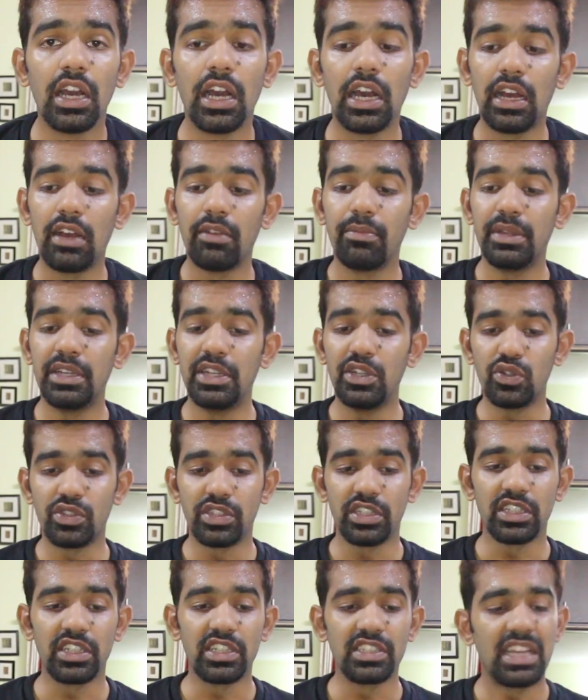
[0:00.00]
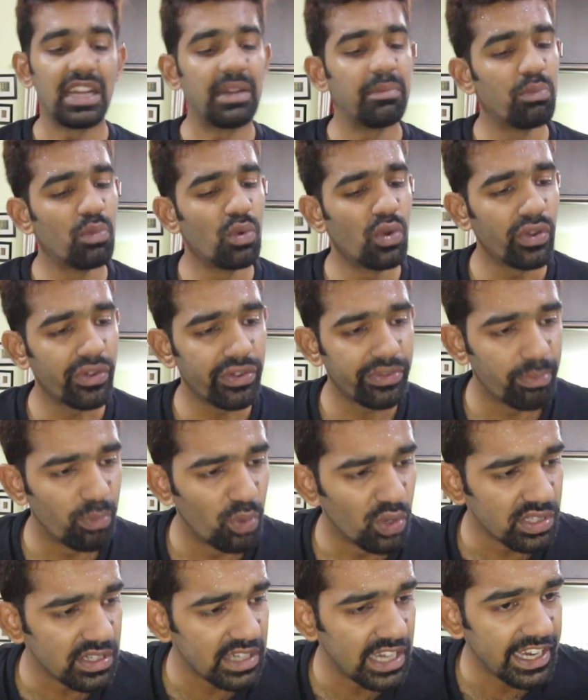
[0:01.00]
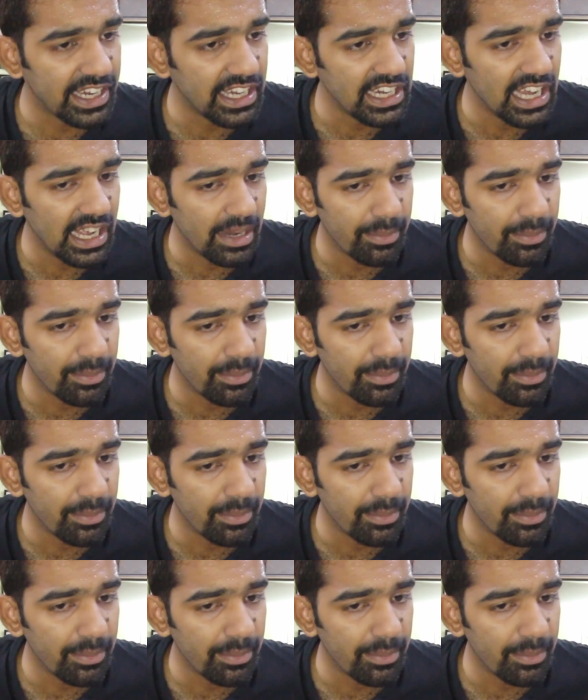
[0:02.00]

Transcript: I've been using this, and most likely